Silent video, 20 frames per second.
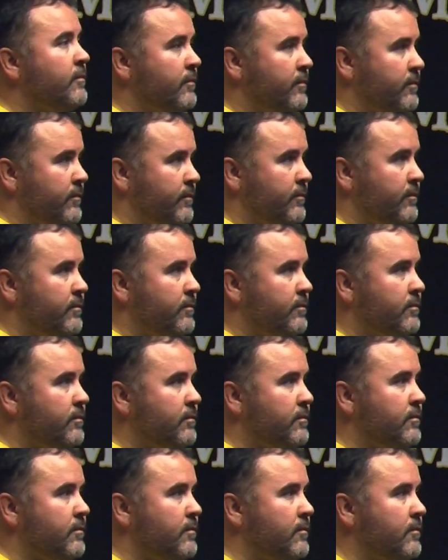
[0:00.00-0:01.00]

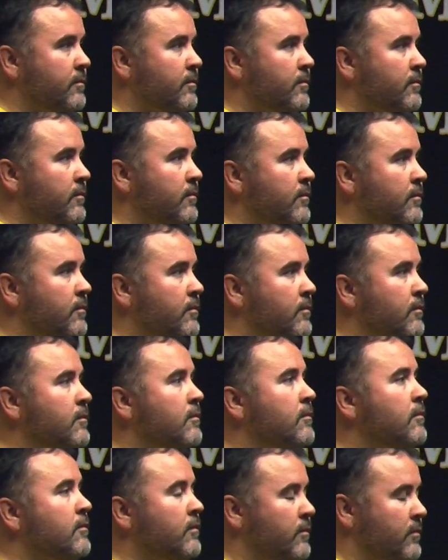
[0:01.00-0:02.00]

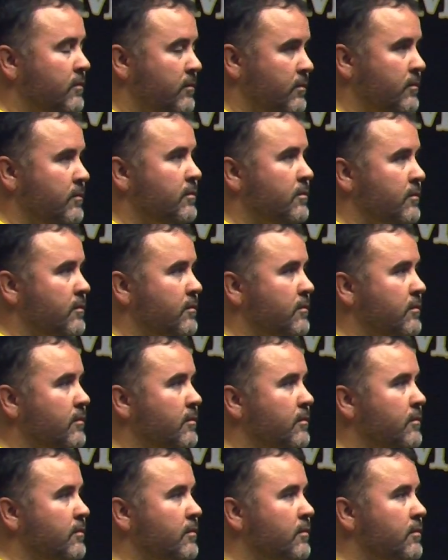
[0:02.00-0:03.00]

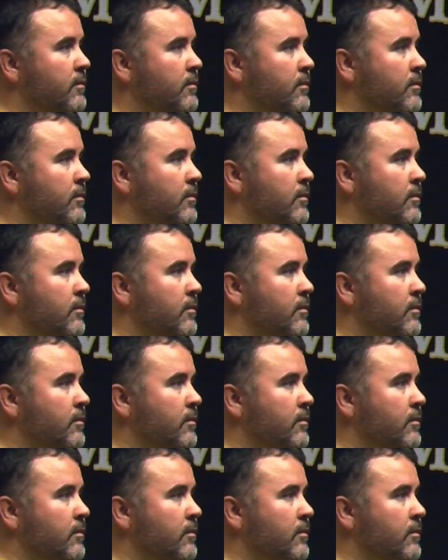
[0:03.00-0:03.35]
(not speaking)